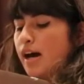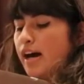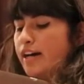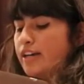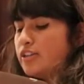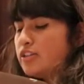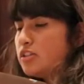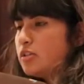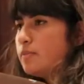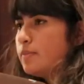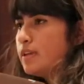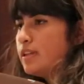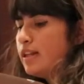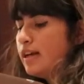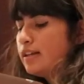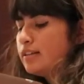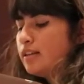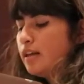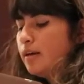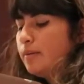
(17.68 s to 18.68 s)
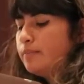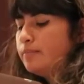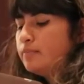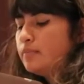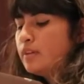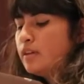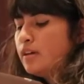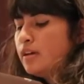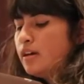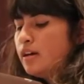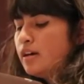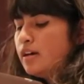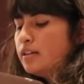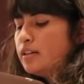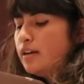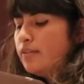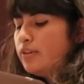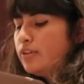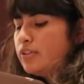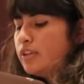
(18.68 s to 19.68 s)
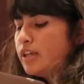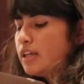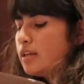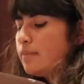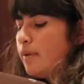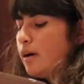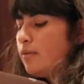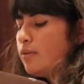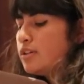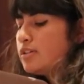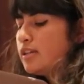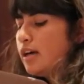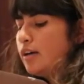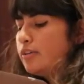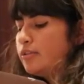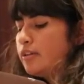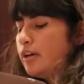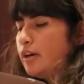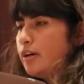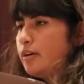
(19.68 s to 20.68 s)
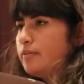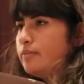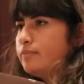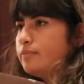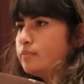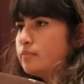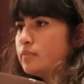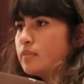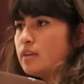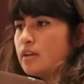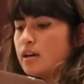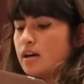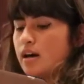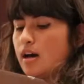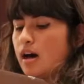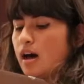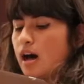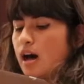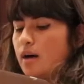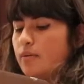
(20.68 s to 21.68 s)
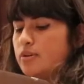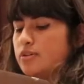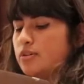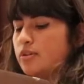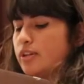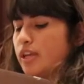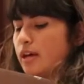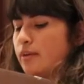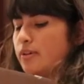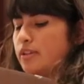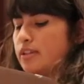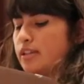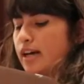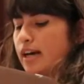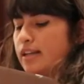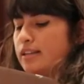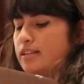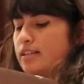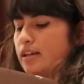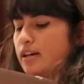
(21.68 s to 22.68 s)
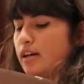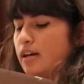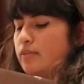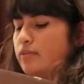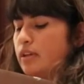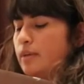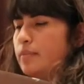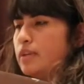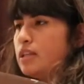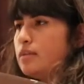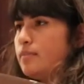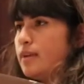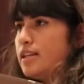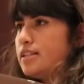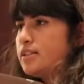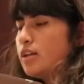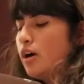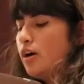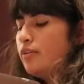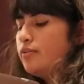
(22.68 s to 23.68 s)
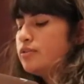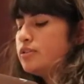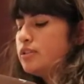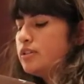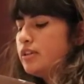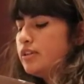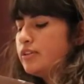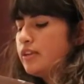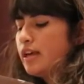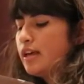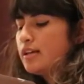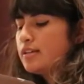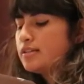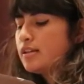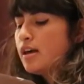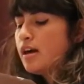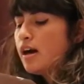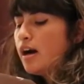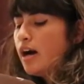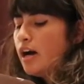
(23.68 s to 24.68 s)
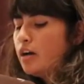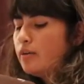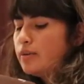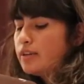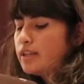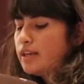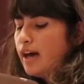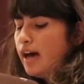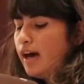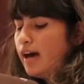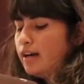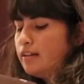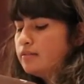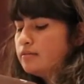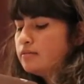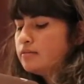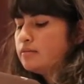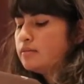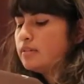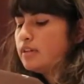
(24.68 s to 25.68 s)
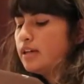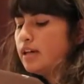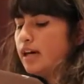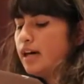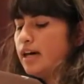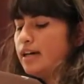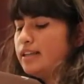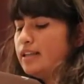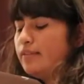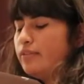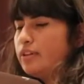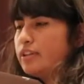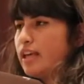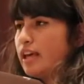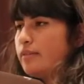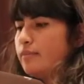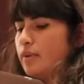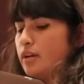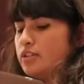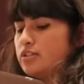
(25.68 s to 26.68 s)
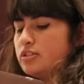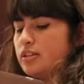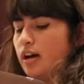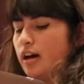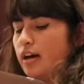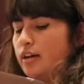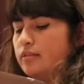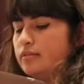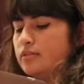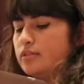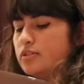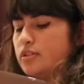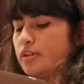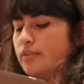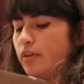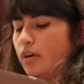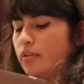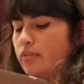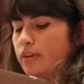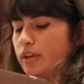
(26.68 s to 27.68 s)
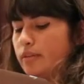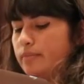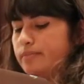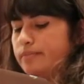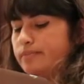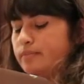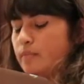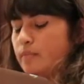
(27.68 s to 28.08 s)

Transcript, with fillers: I used to be like them, never thinking about what's out there. I was okay with the idea of limiting myself to the things I already had, and I never gave much thought to evolving.